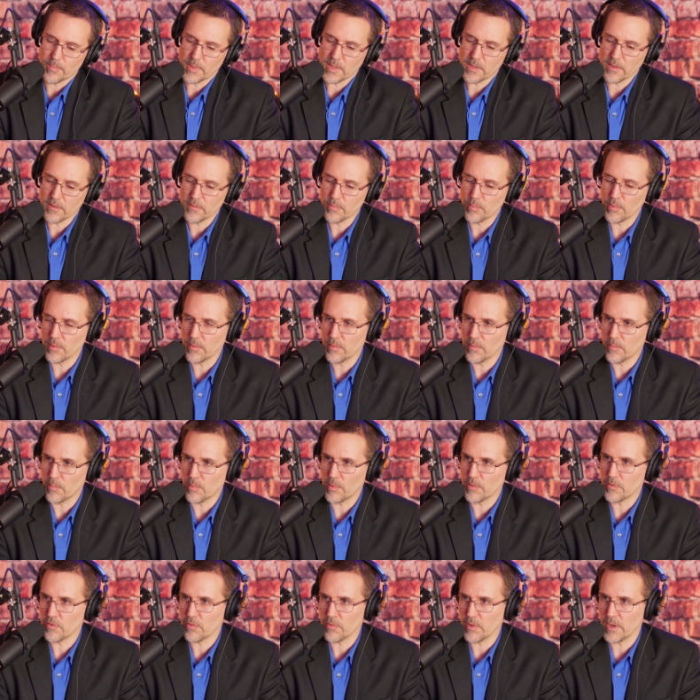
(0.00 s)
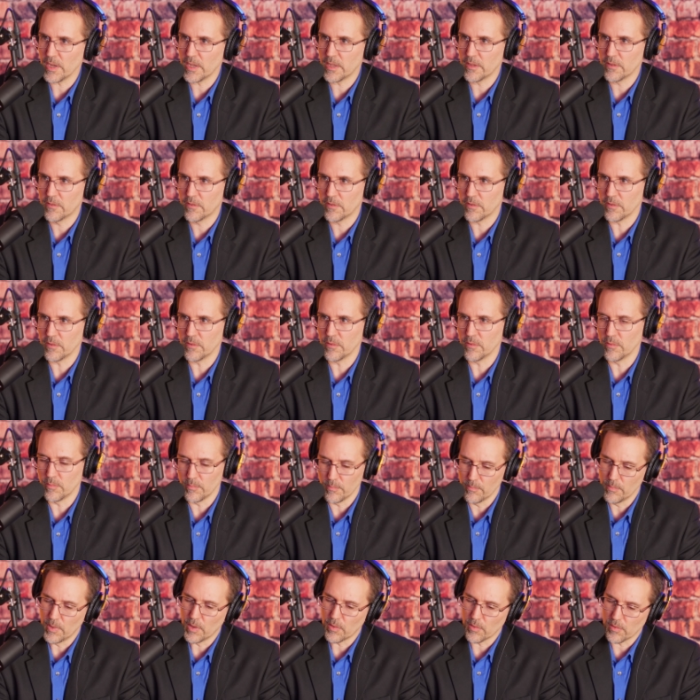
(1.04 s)
because we're we're trying to
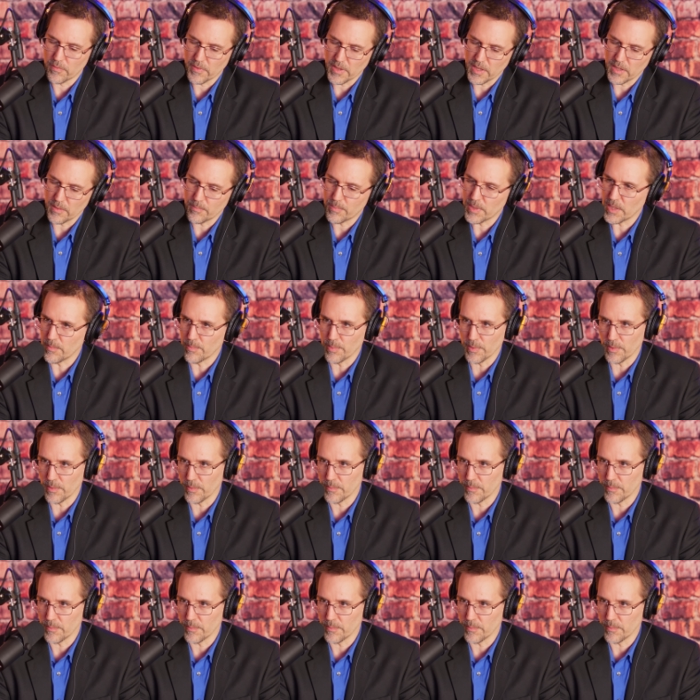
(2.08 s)
motivate people